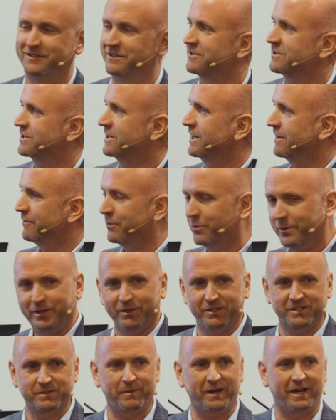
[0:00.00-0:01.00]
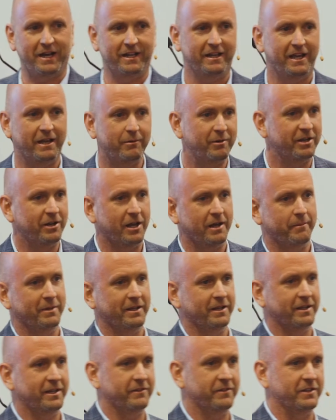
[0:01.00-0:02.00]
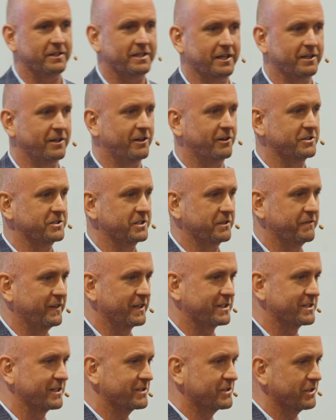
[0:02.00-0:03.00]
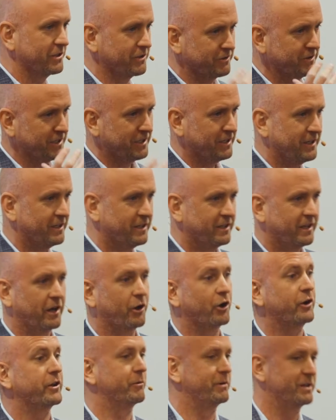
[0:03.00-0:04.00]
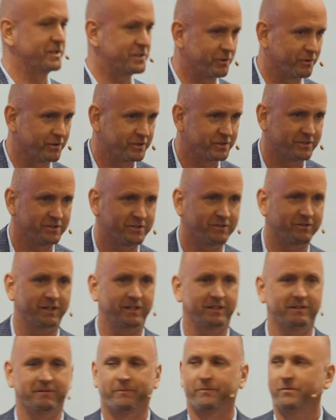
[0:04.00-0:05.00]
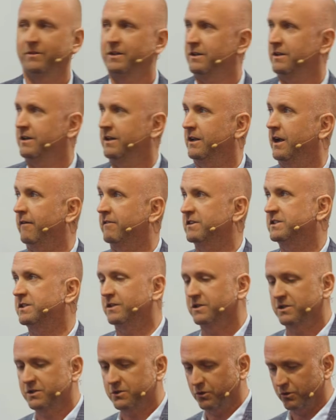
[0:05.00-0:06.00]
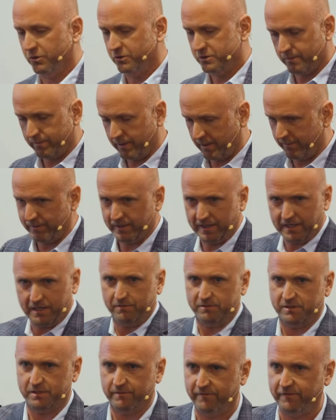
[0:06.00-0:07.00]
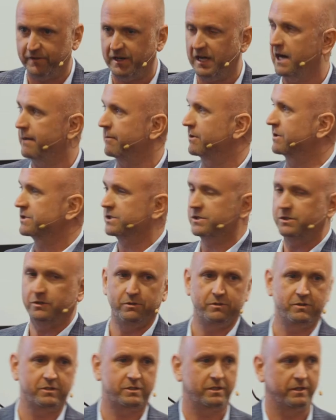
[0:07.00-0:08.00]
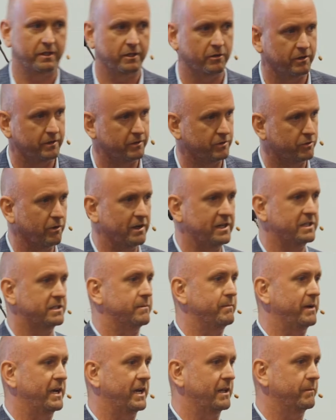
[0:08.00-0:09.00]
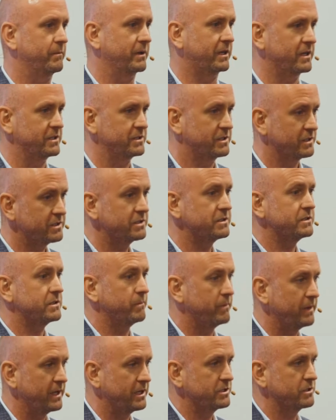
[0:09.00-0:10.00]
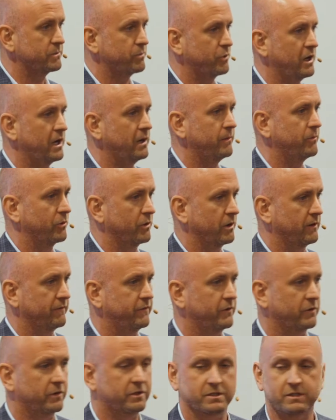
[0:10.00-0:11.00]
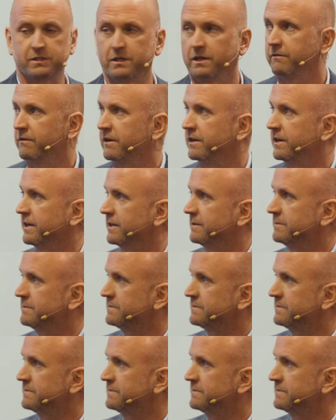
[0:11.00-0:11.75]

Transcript: It's kind of a weird spot. And we're not being given the technology to fix it. So, or the resources, right? And obviously the schools are pumping out some phenomenal students and they're in great demand because this is a major problem we're all focused on right now.